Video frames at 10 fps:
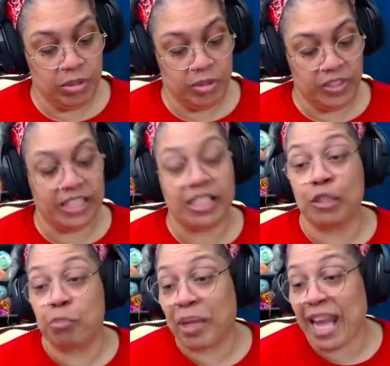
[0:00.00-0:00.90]
This
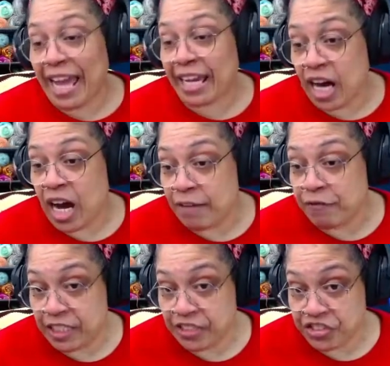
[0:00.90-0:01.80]
is black,
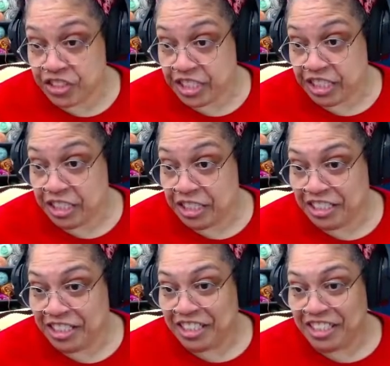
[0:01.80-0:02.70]
obviously.
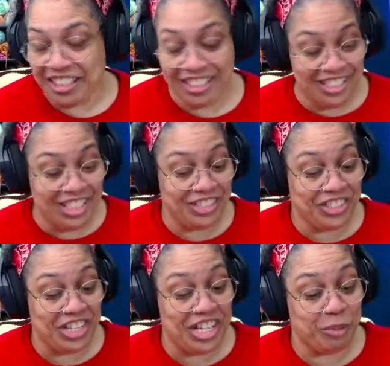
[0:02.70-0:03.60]

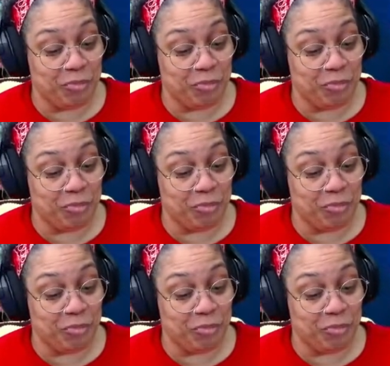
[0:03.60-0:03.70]
This is